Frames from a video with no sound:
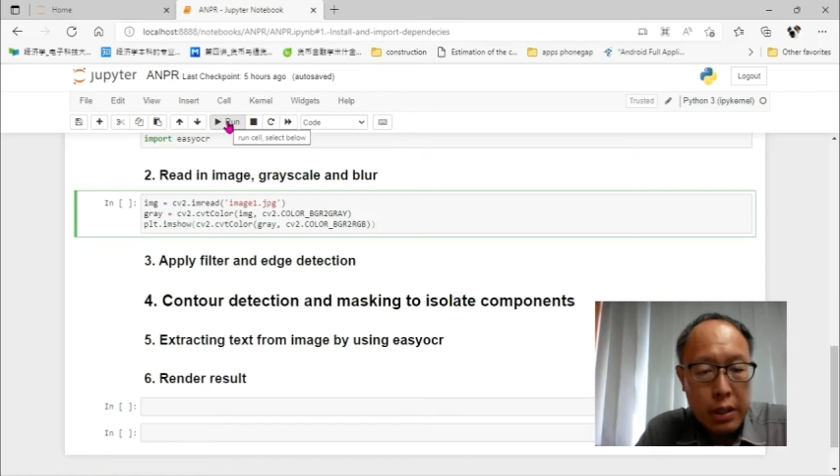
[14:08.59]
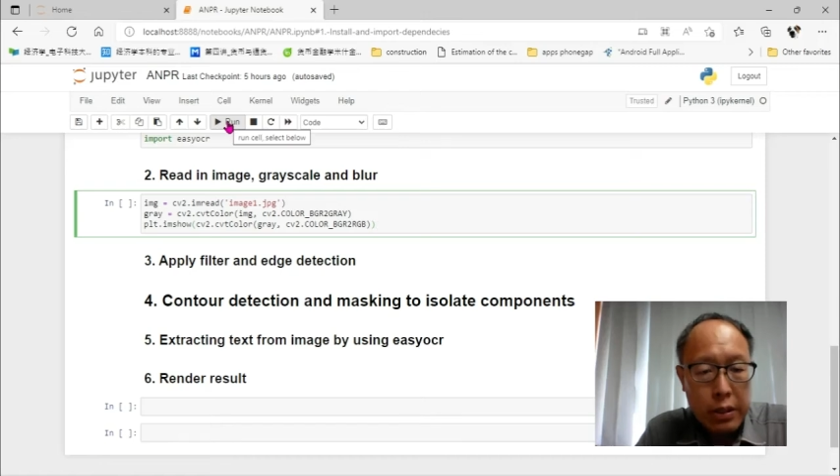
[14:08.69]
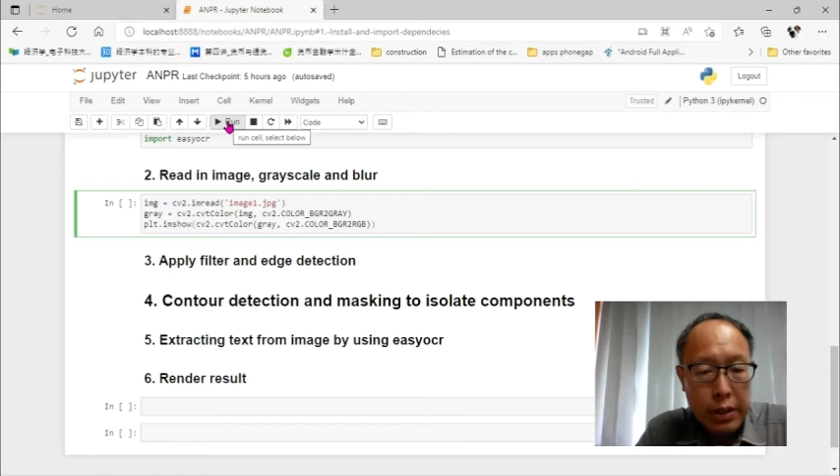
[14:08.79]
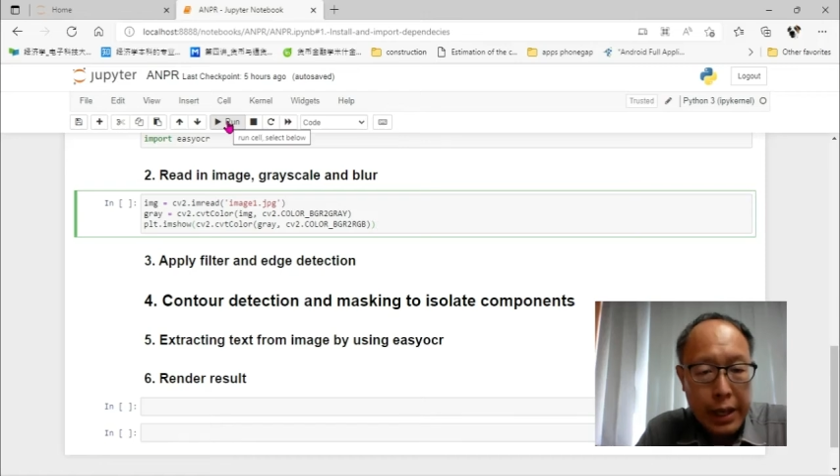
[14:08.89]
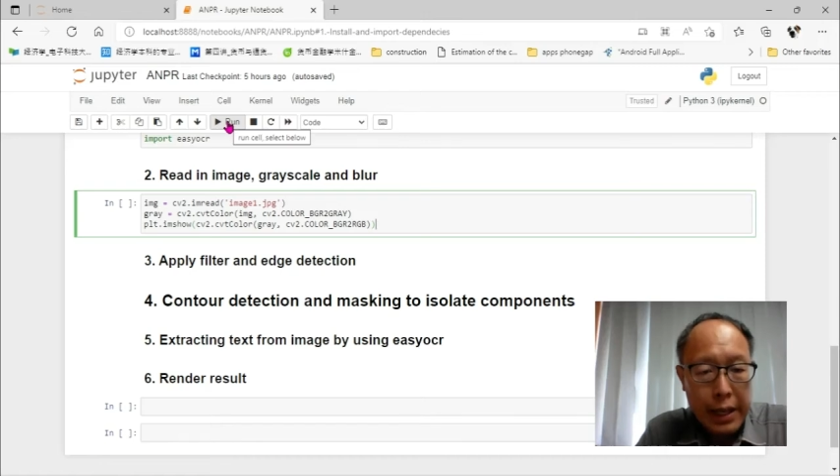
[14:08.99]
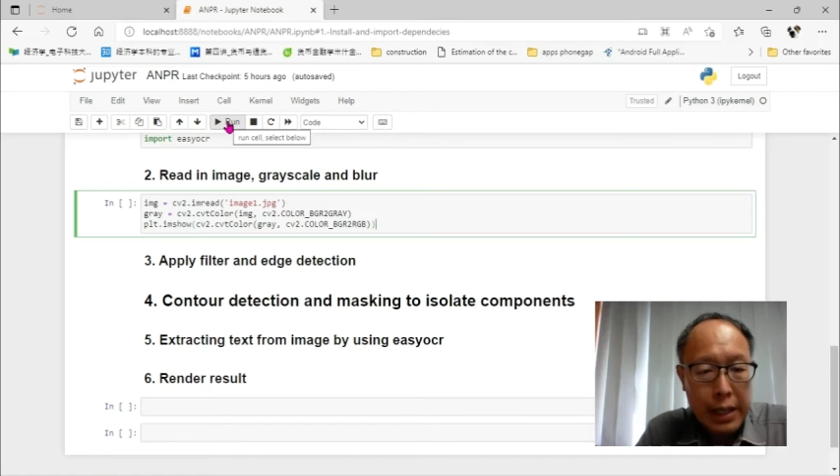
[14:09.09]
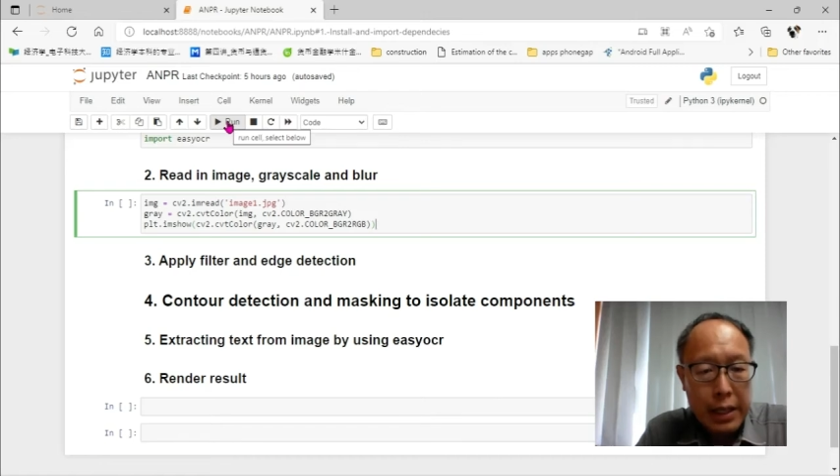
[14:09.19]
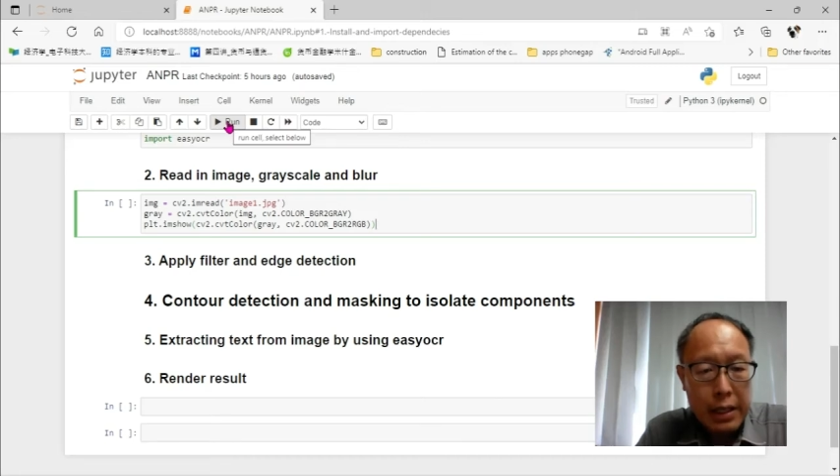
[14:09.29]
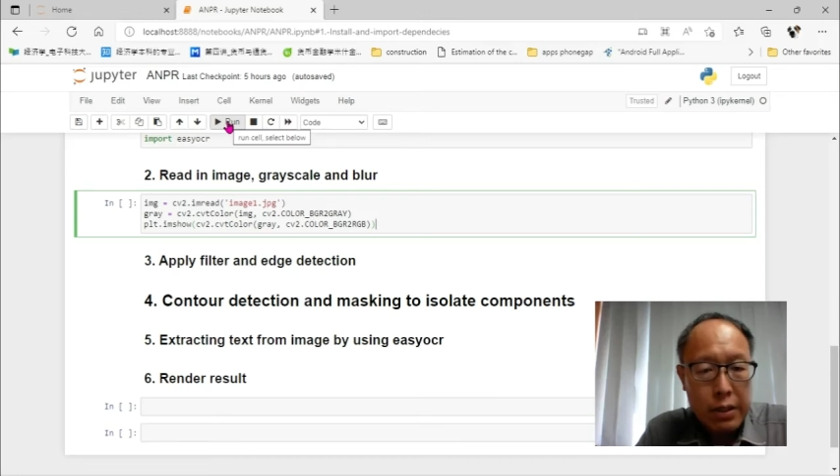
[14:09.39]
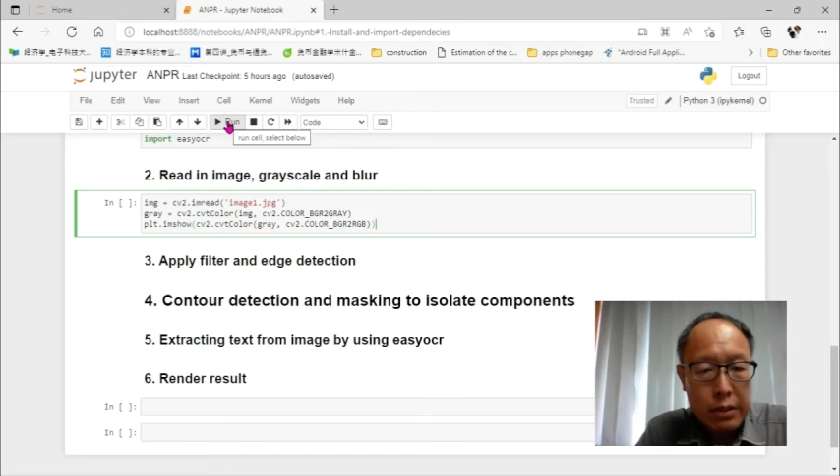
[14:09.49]
click
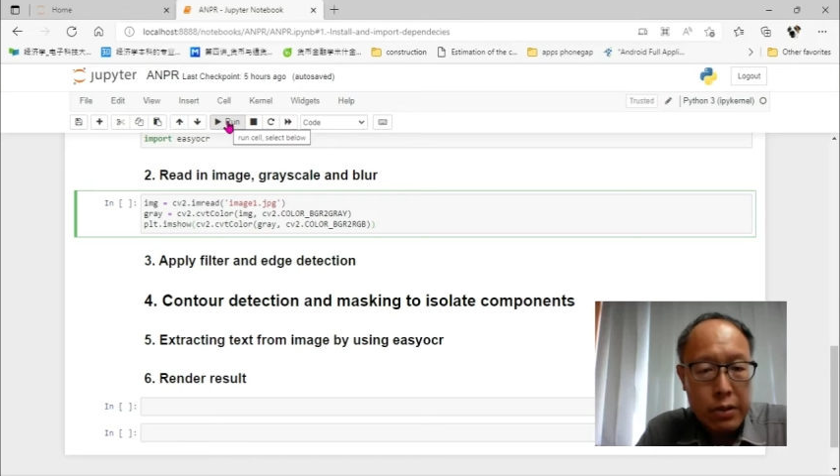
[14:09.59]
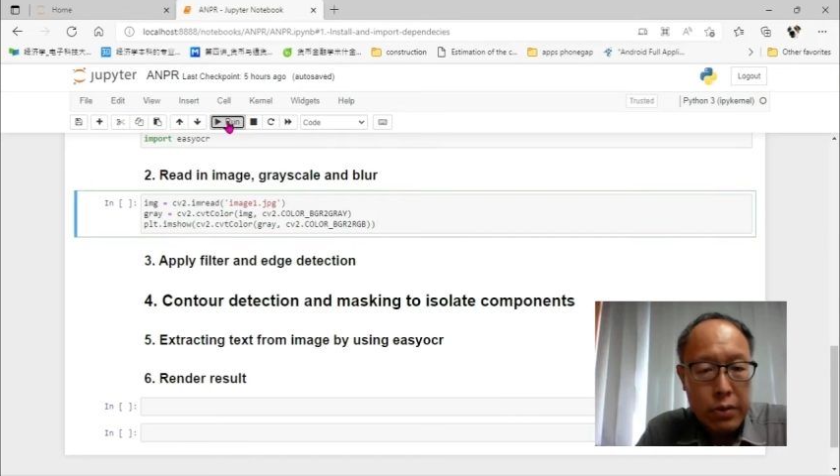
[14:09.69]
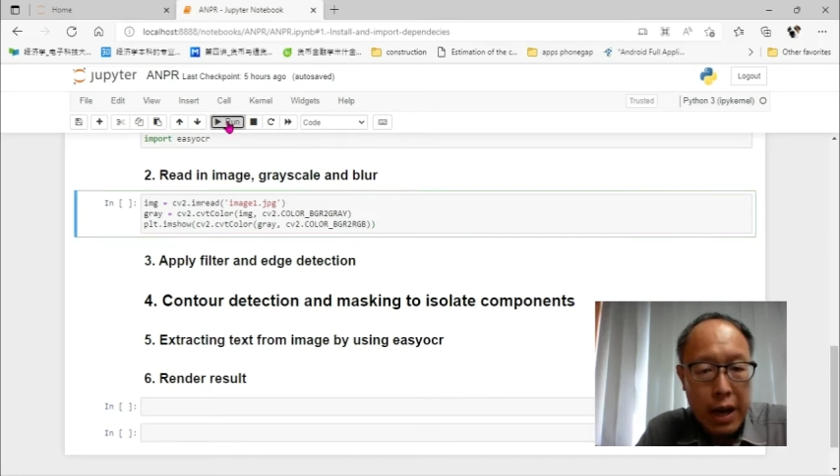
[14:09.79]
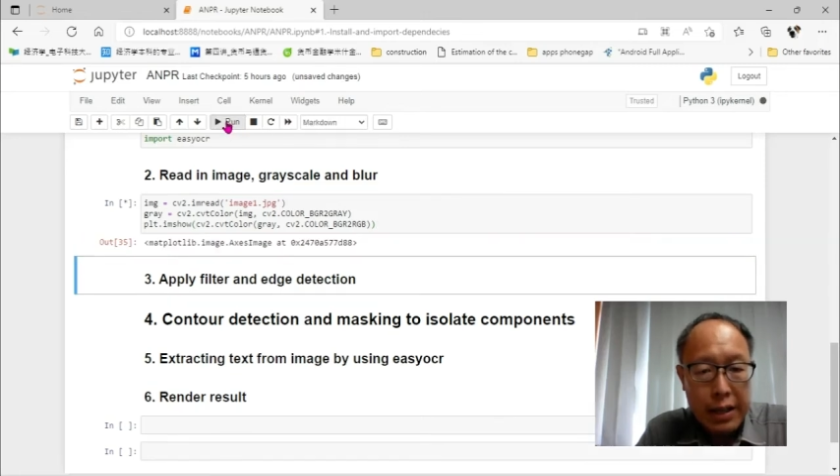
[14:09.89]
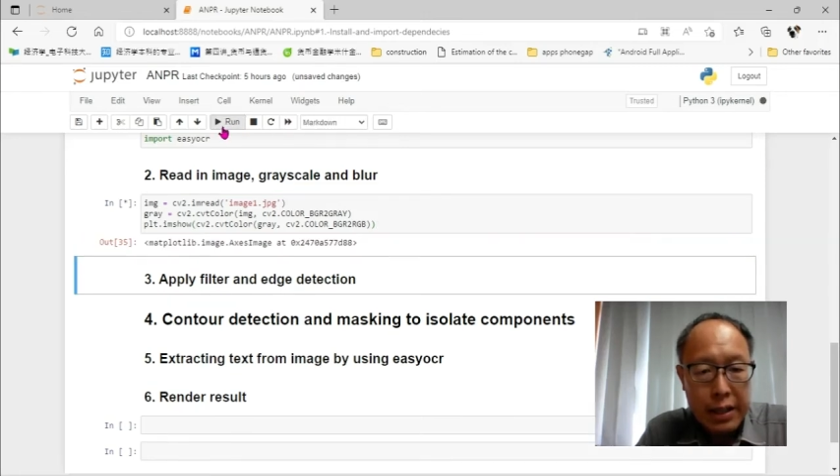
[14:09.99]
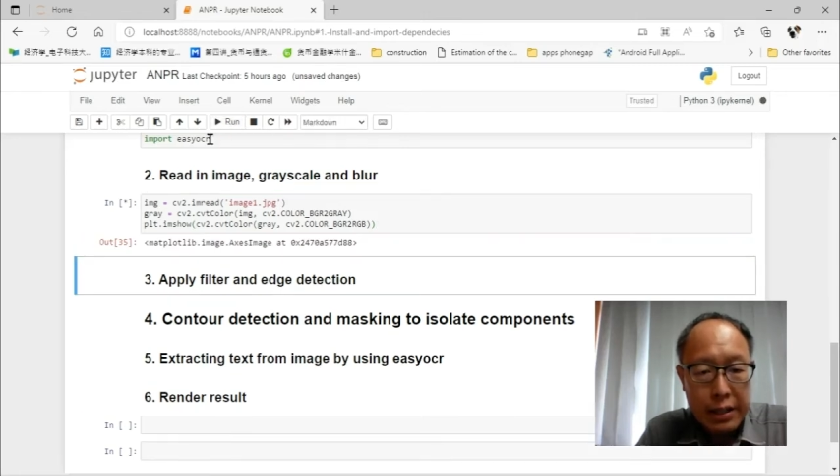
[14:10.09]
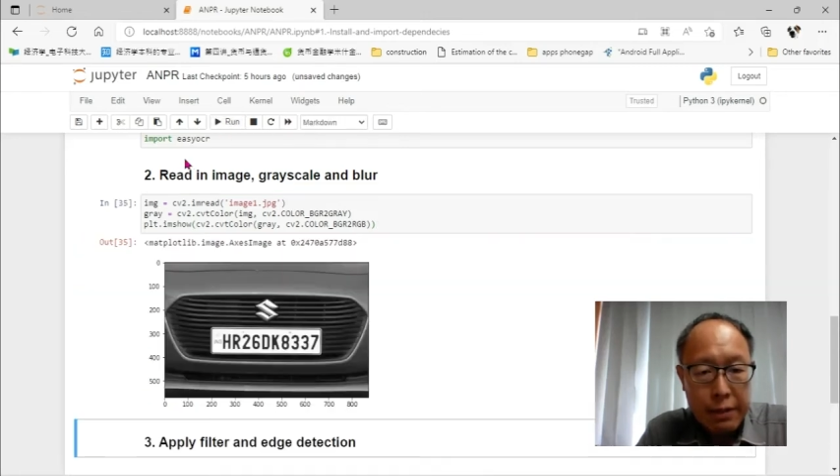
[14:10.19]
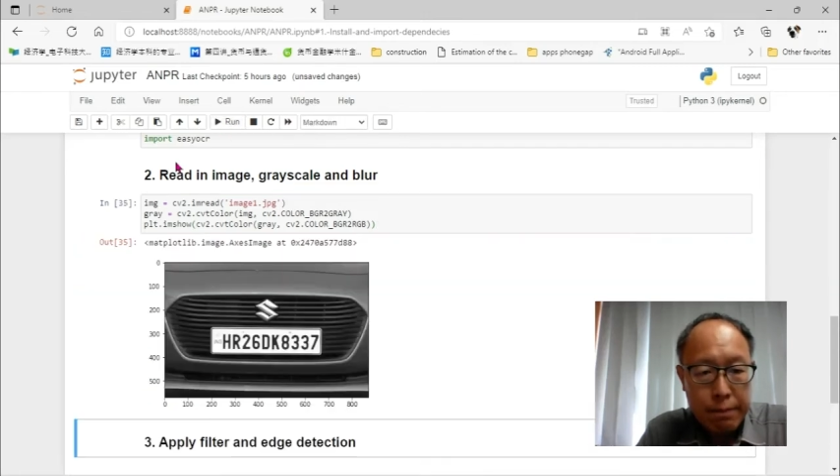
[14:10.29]
run.